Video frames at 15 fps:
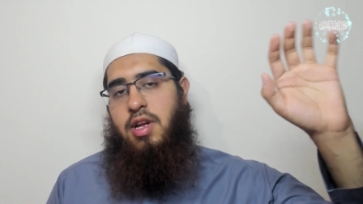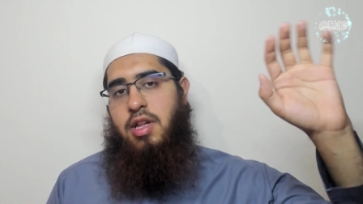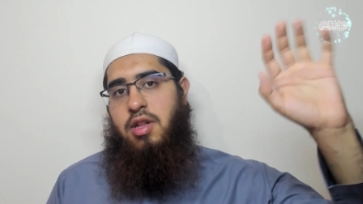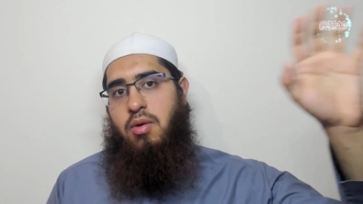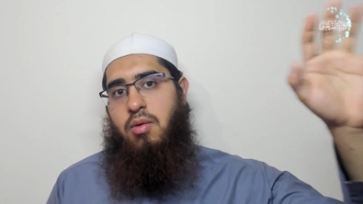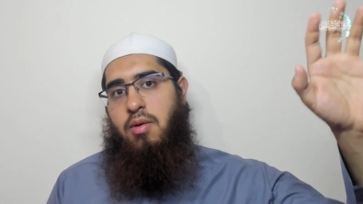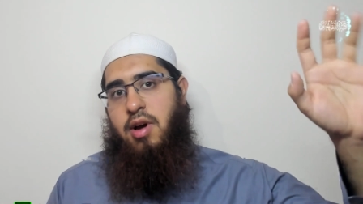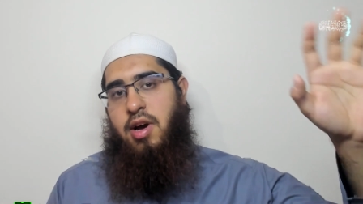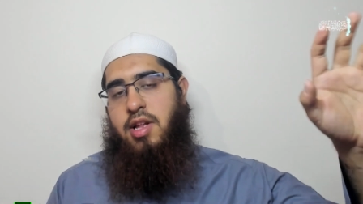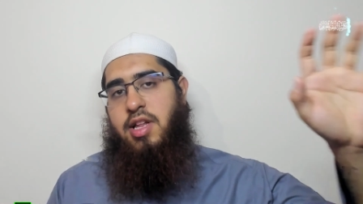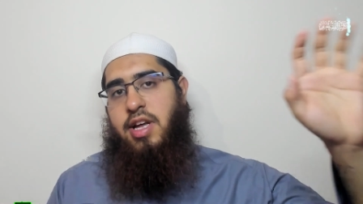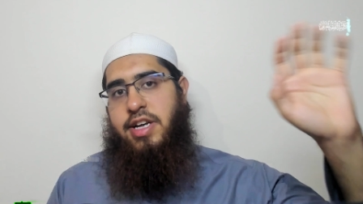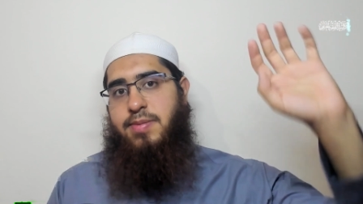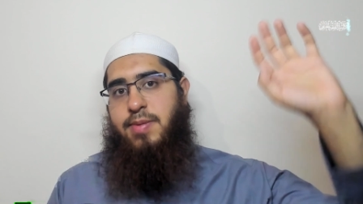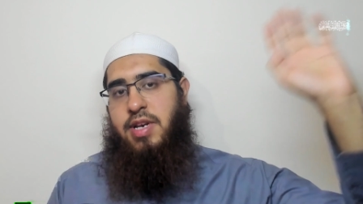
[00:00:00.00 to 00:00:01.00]
in the
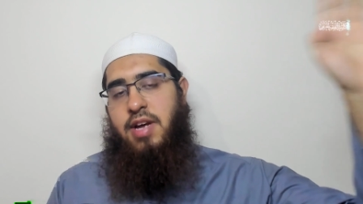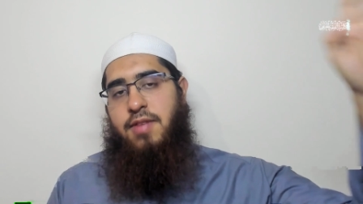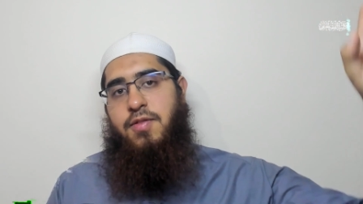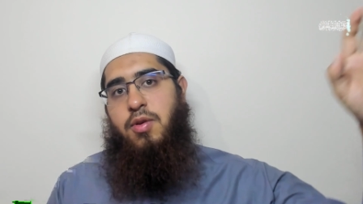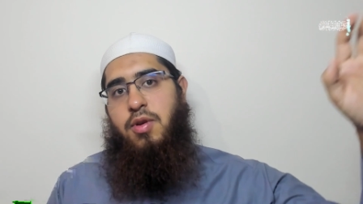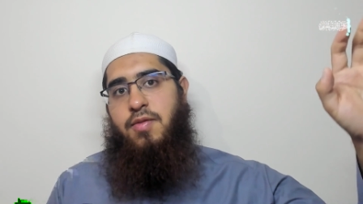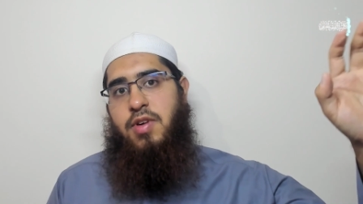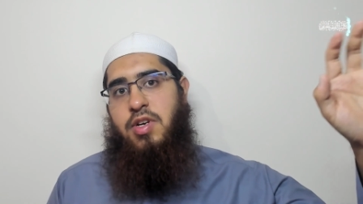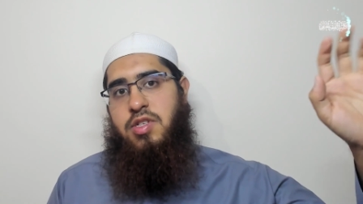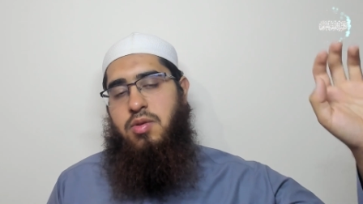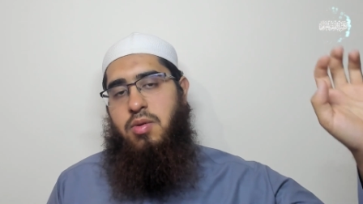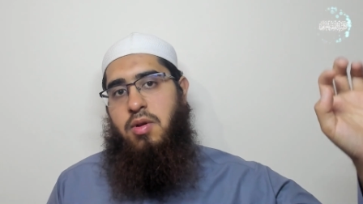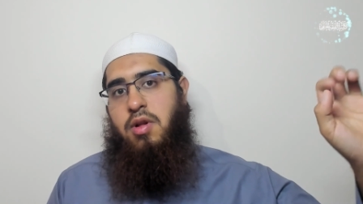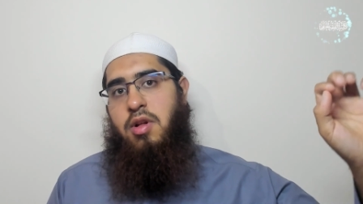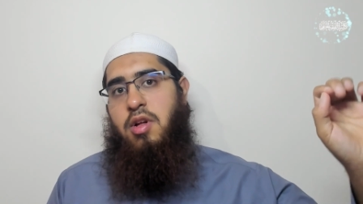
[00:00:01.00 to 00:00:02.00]
Quran that has been left
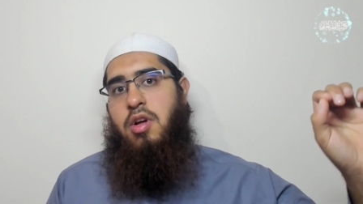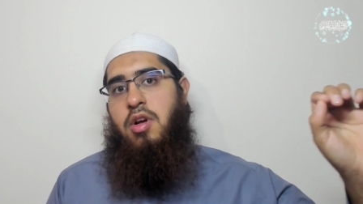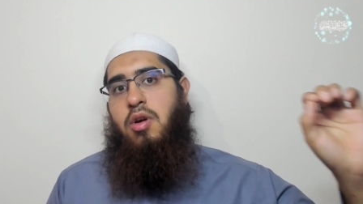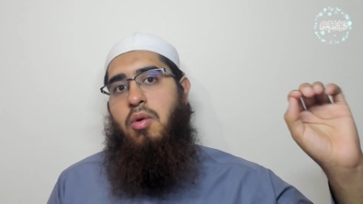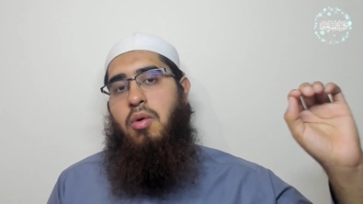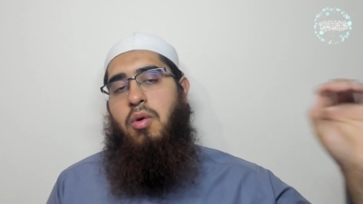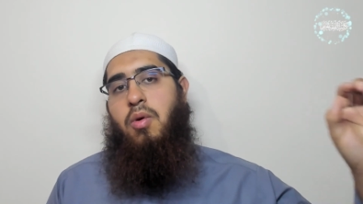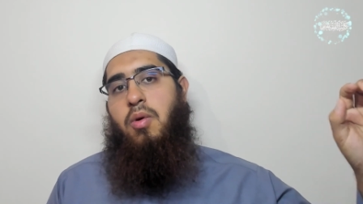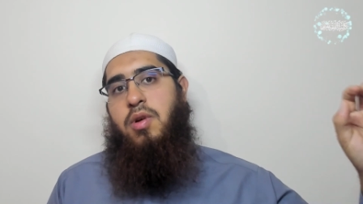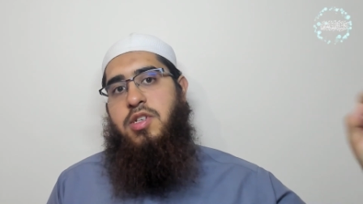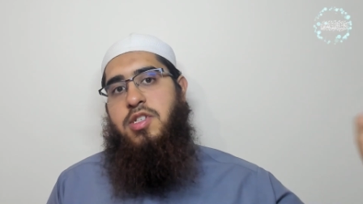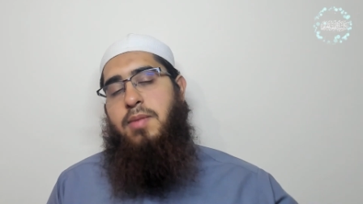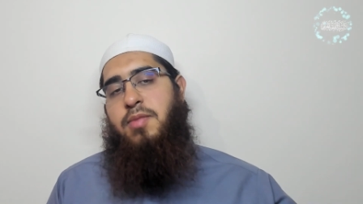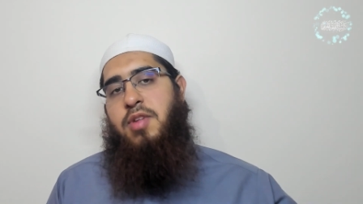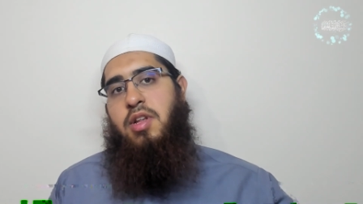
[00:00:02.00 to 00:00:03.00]
universal,
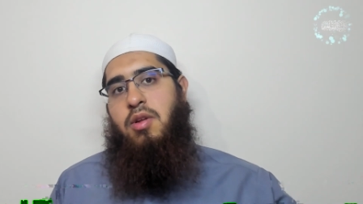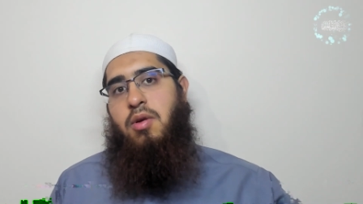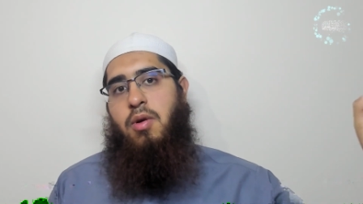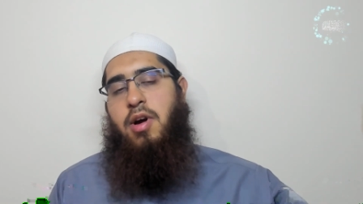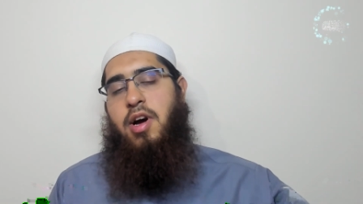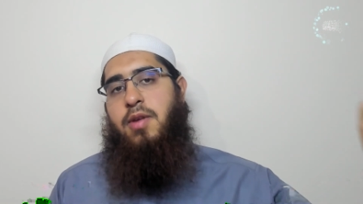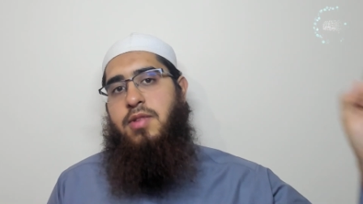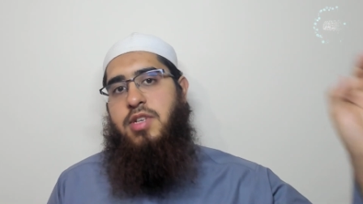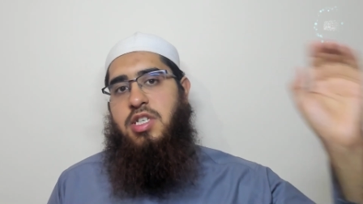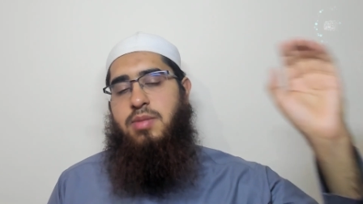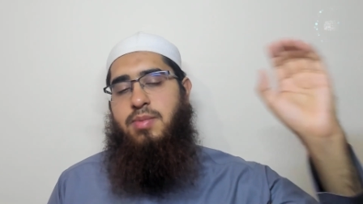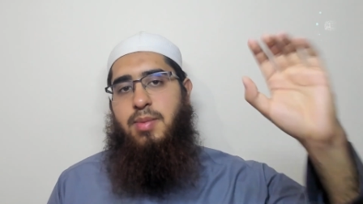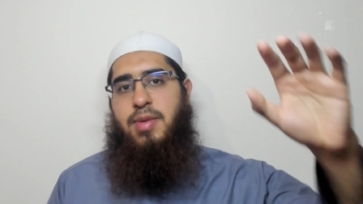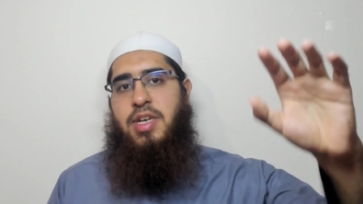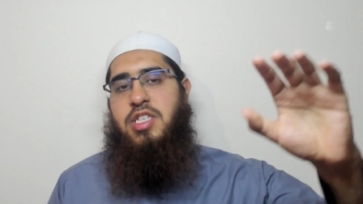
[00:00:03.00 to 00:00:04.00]
or something in the Quran which
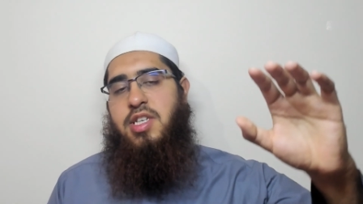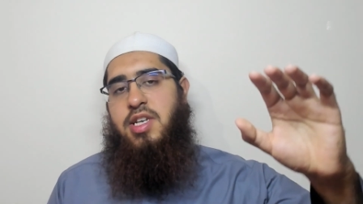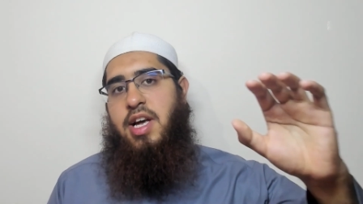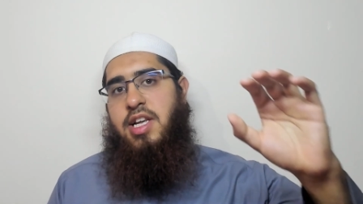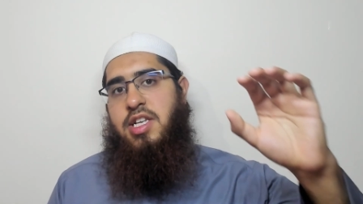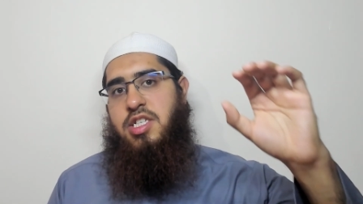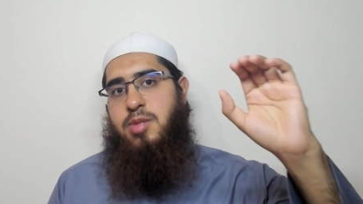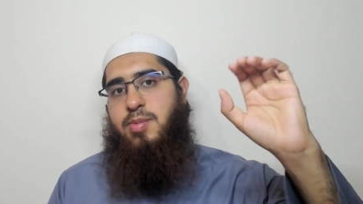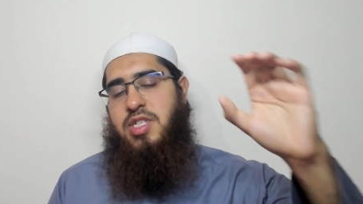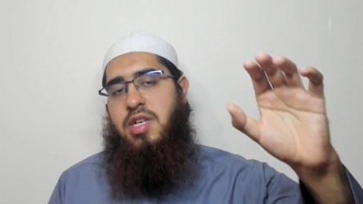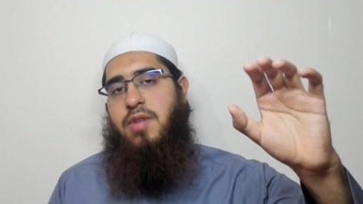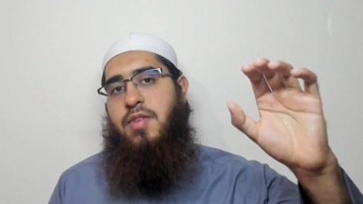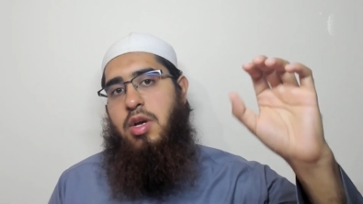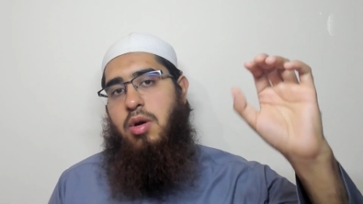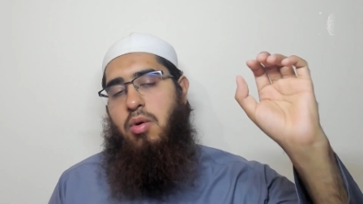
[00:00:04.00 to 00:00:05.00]
has been mentioned as
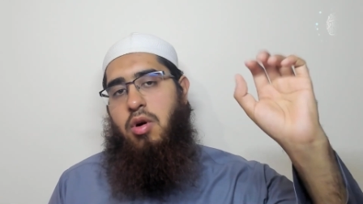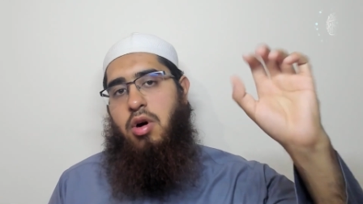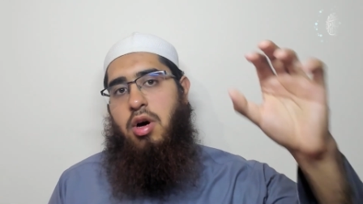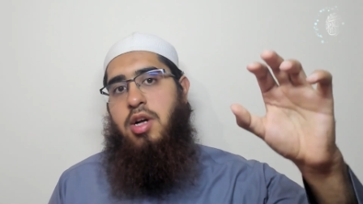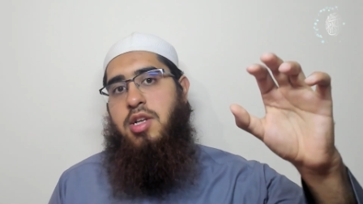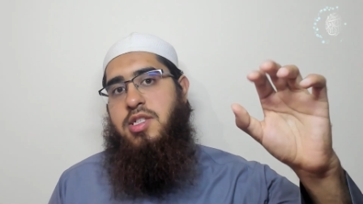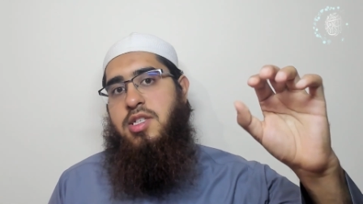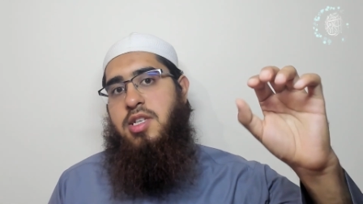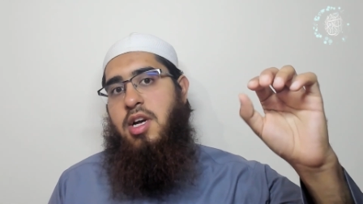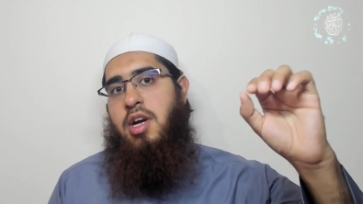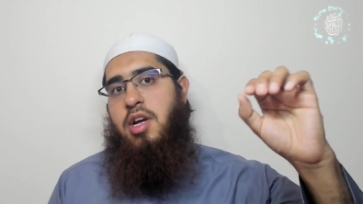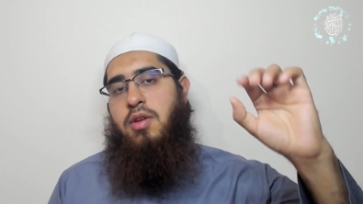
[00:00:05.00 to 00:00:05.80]
specific or khas.